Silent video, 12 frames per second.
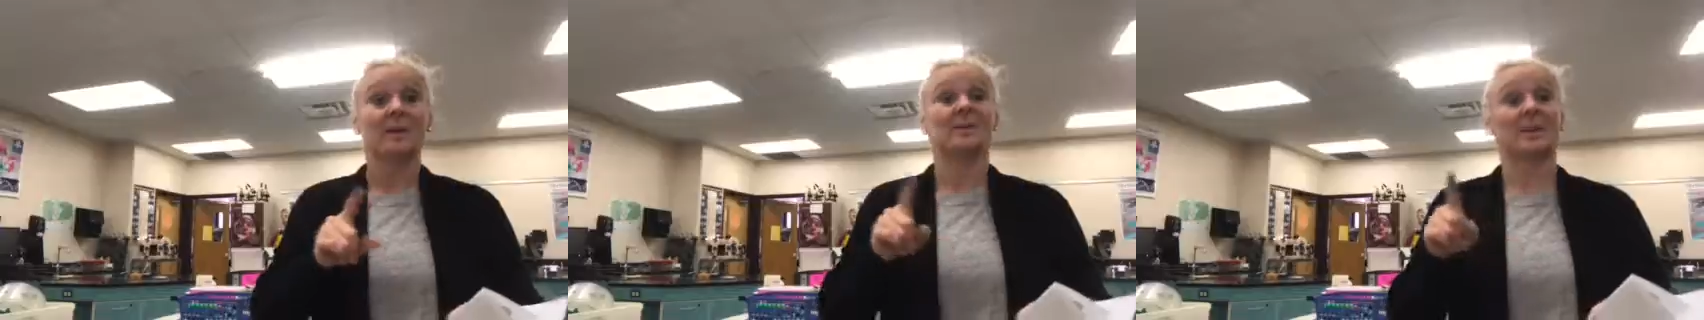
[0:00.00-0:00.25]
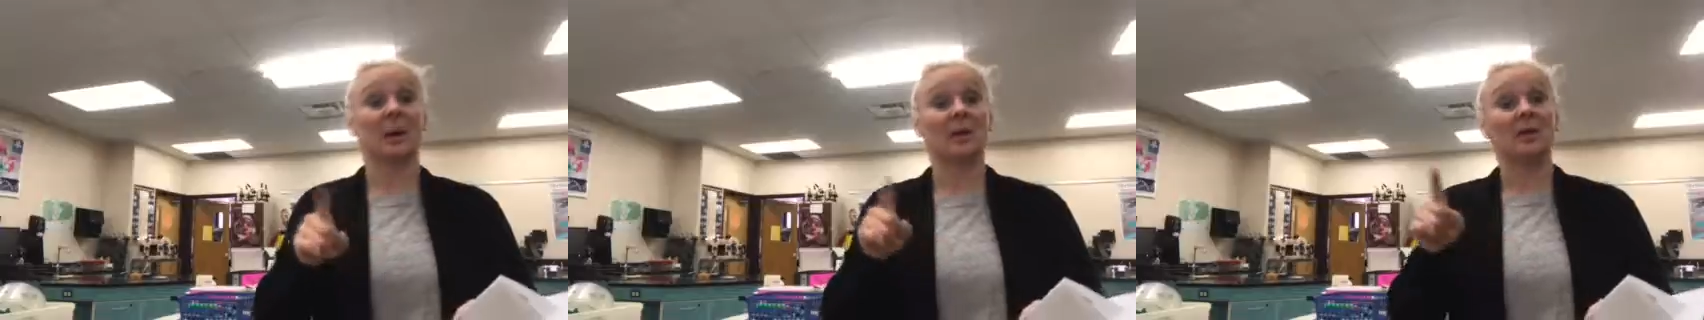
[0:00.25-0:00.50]

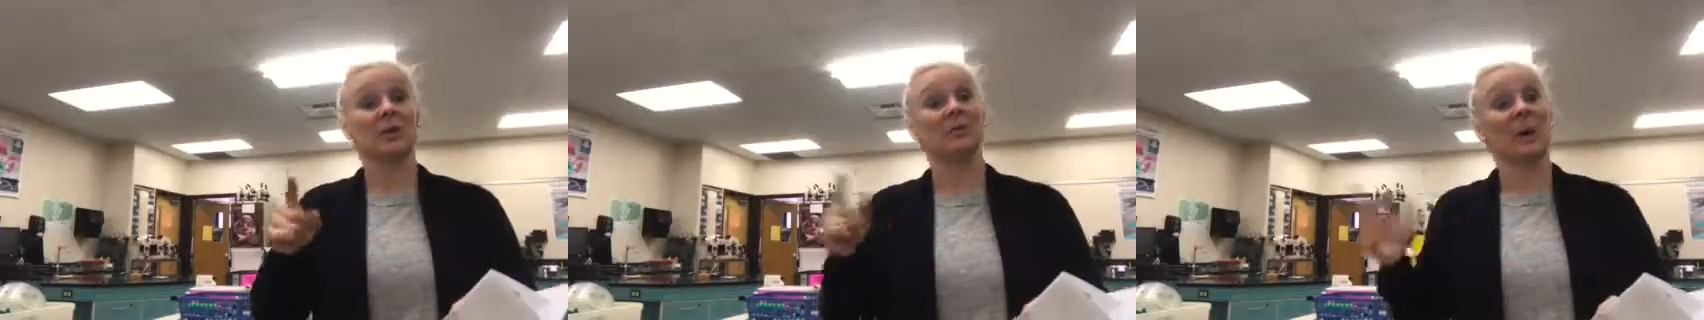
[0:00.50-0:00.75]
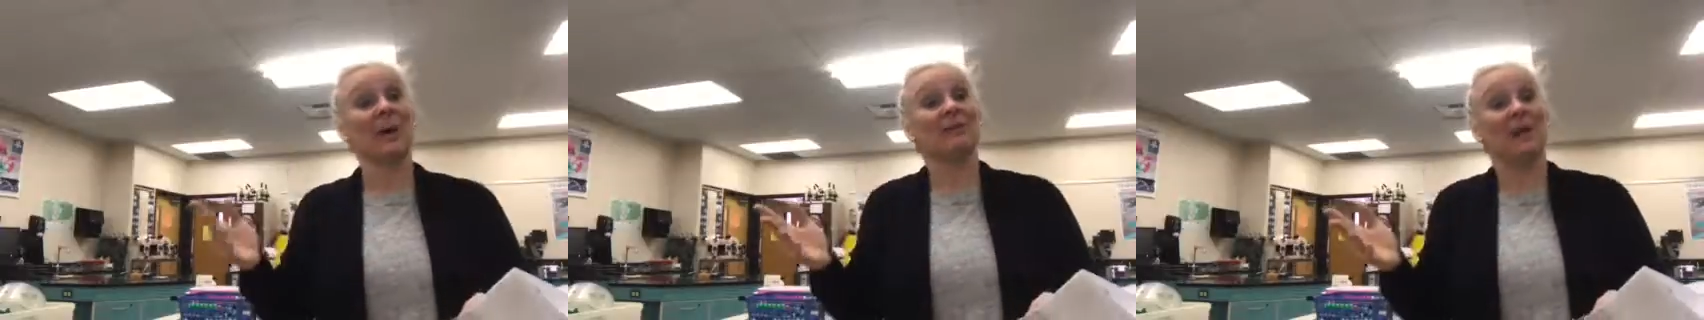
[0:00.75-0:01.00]
So you
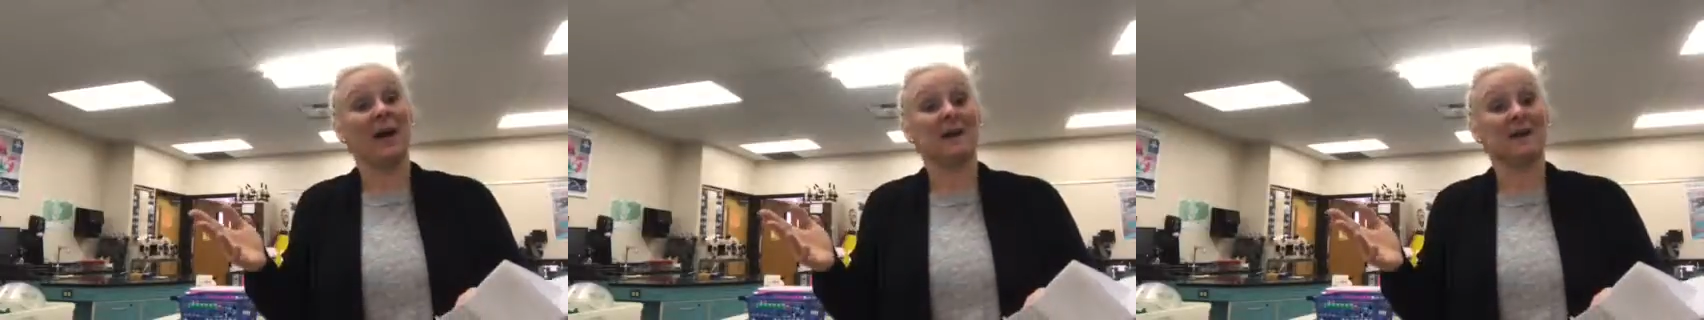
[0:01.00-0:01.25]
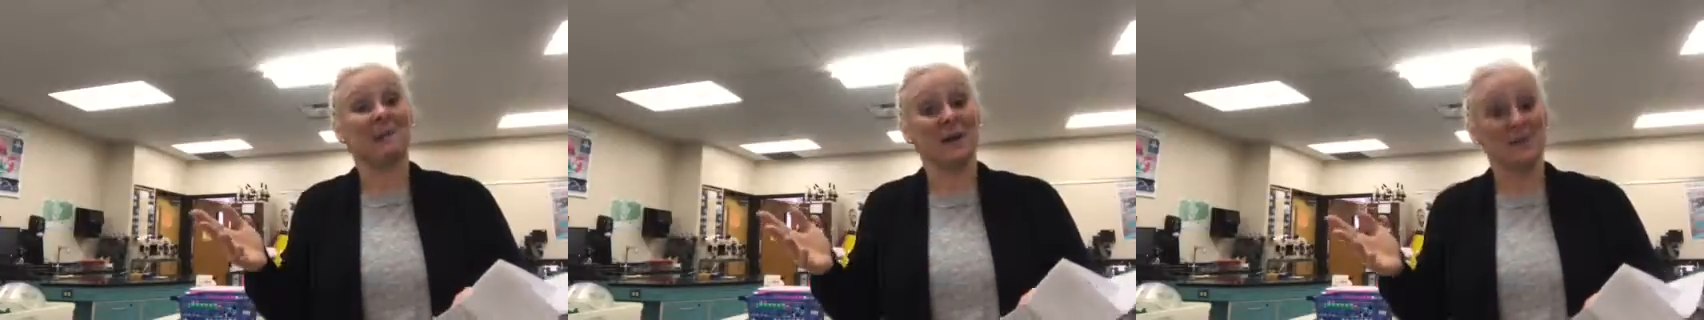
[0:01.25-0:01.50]
might find
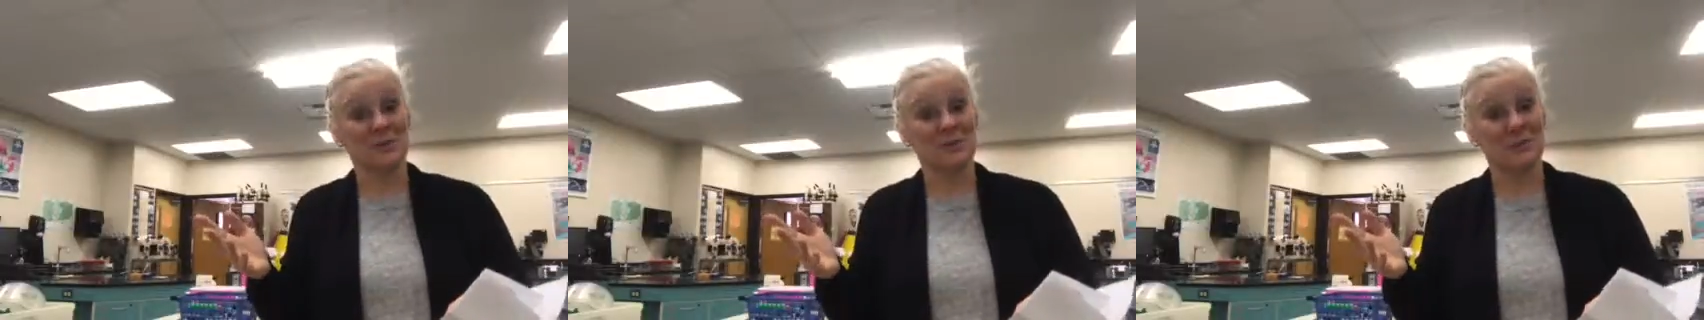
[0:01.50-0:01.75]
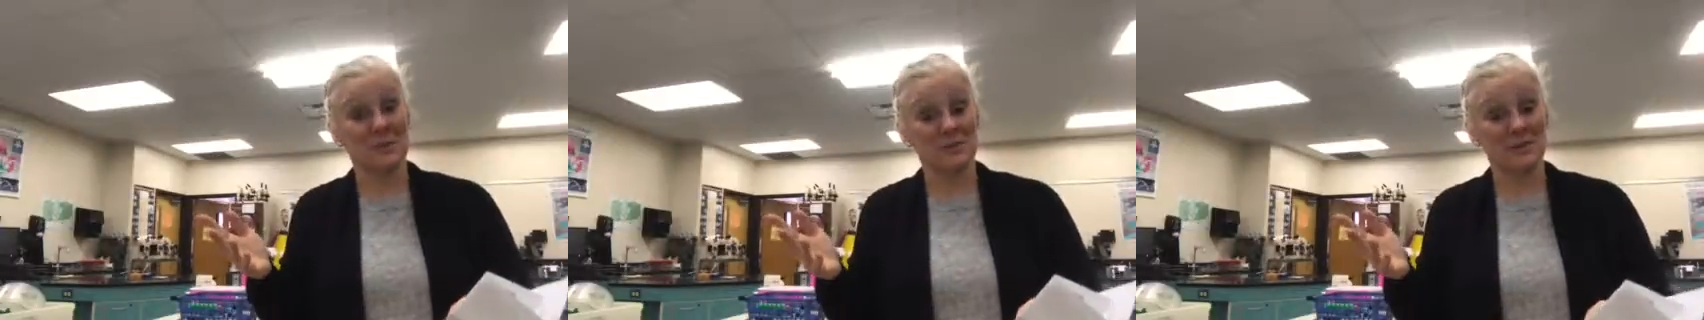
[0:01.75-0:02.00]
some extra
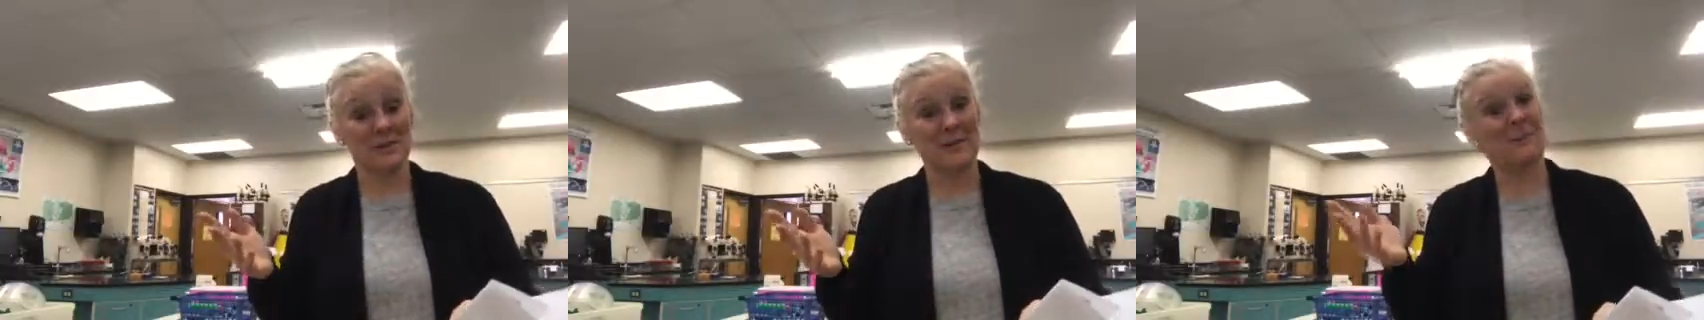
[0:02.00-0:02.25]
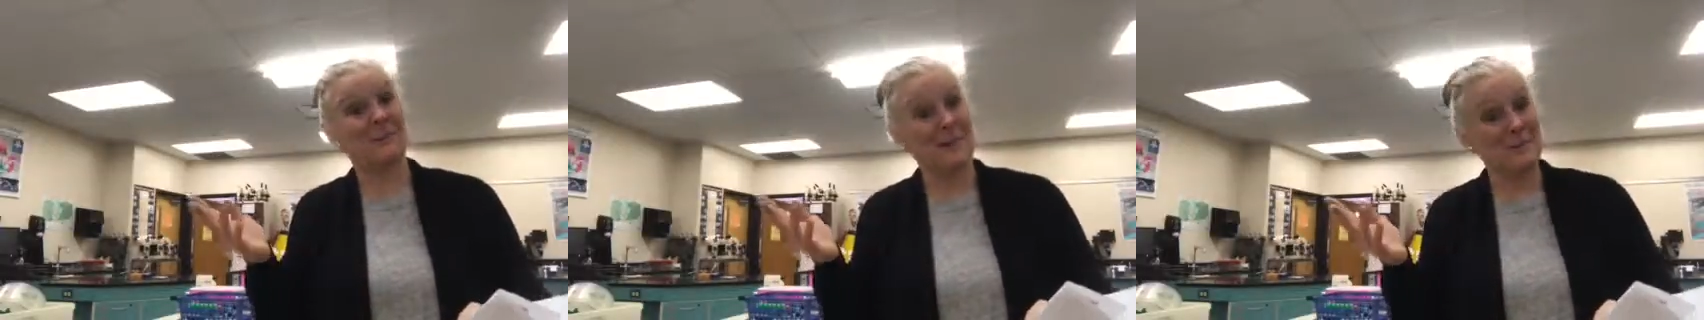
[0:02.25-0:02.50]
stuff in there
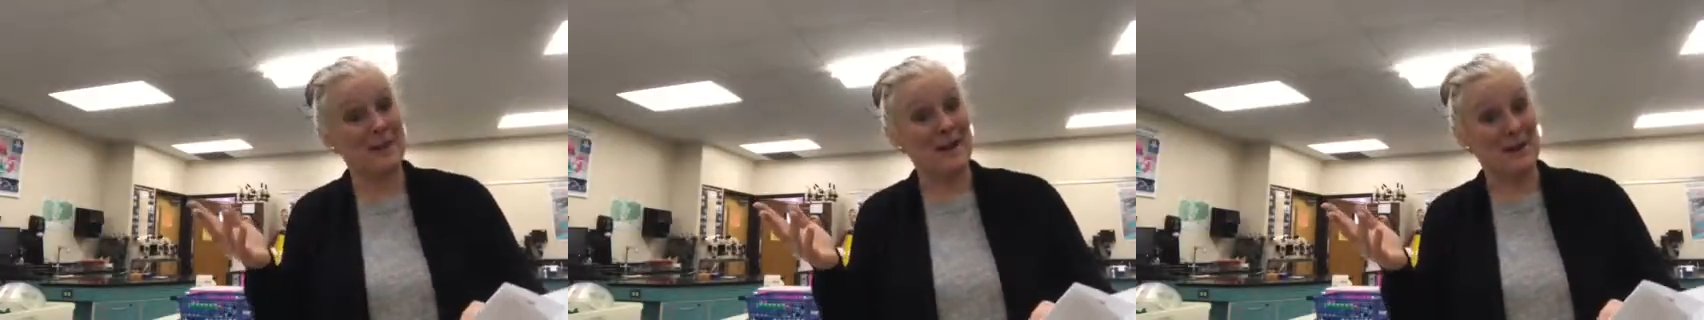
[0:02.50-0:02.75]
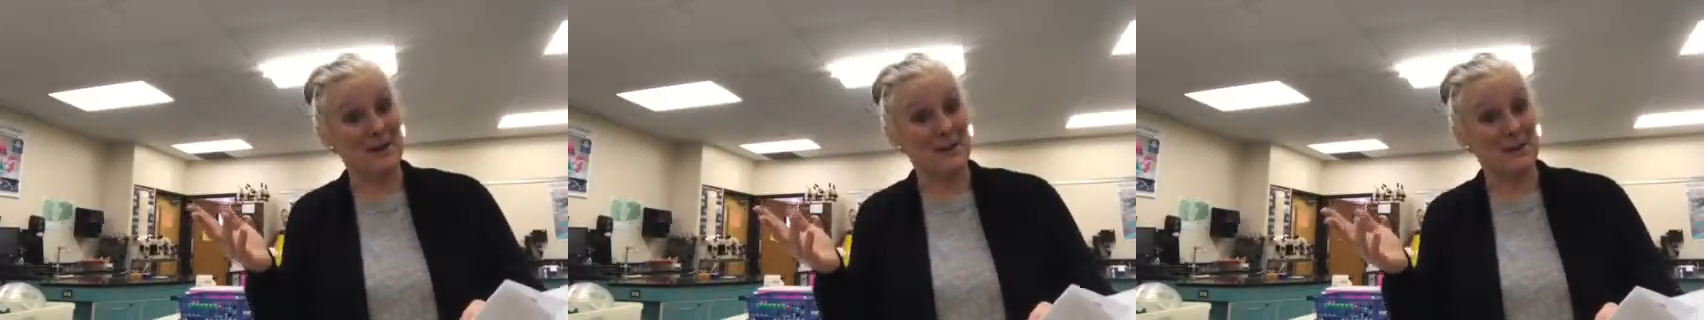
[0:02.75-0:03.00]
that might be
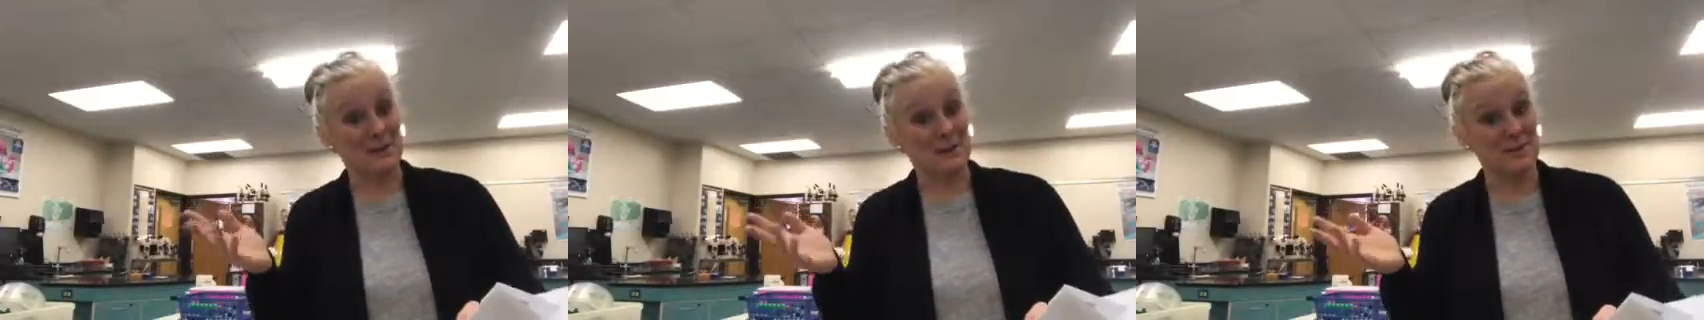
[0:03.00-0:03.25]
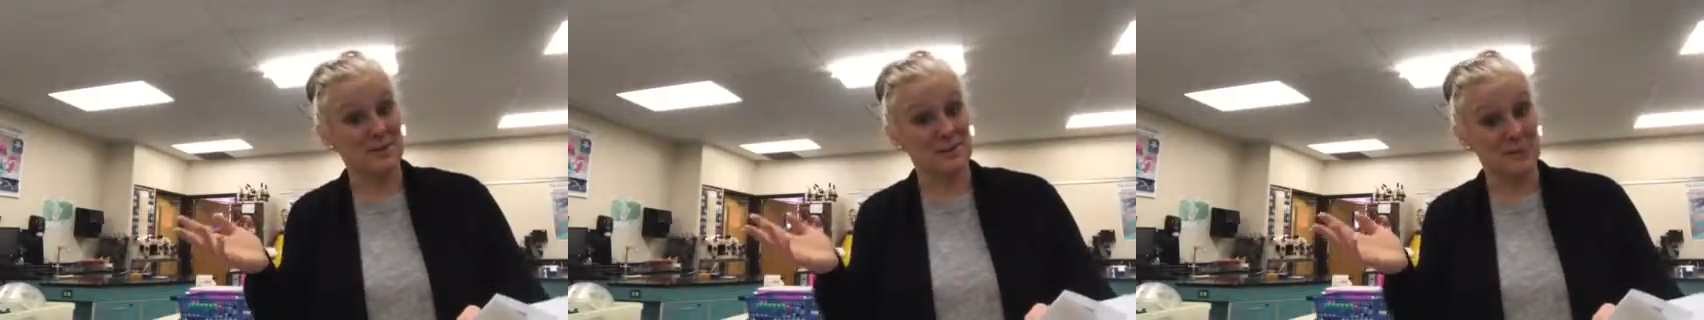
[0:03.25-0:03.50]
kind of
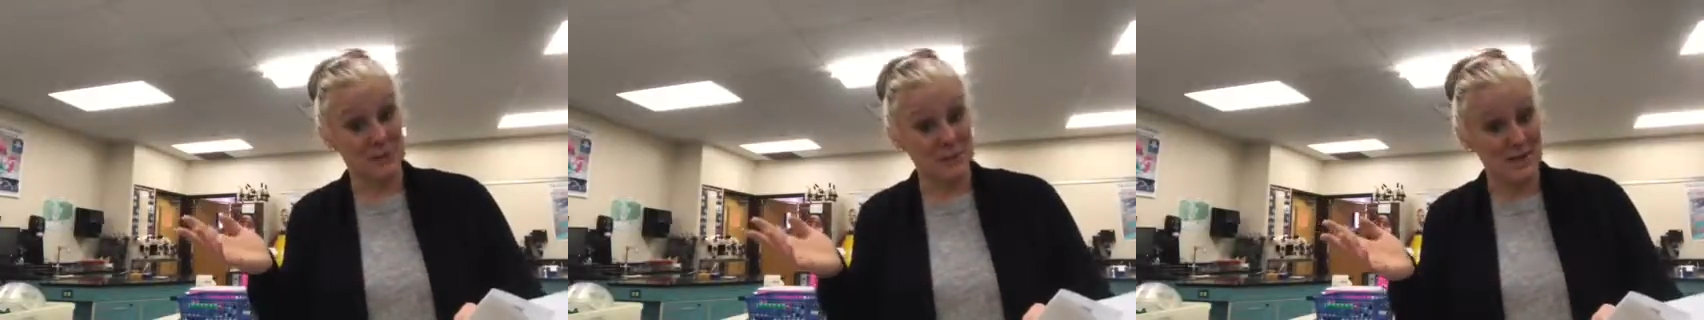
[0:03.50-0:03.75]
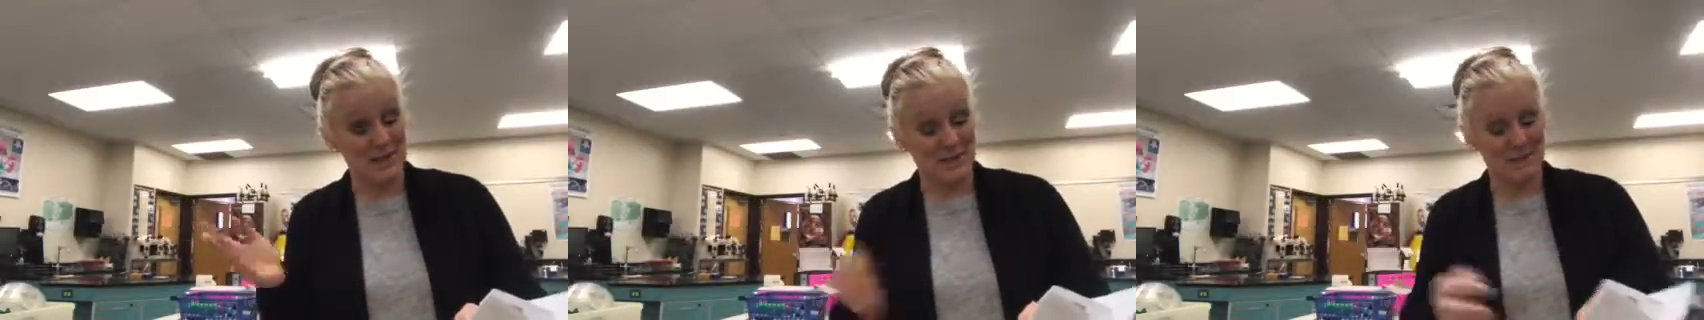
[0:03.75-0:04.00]
interesting and
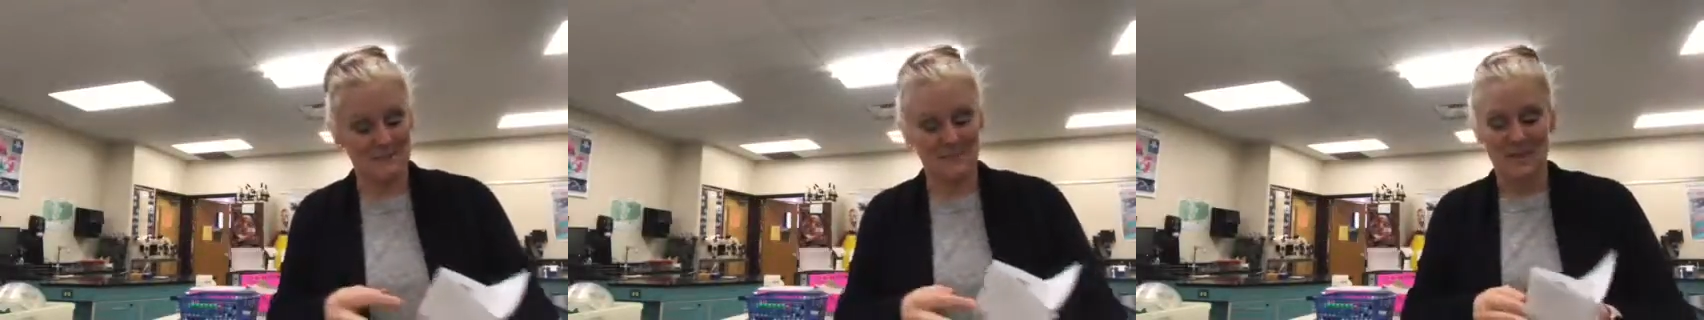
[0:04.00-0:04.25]
unique.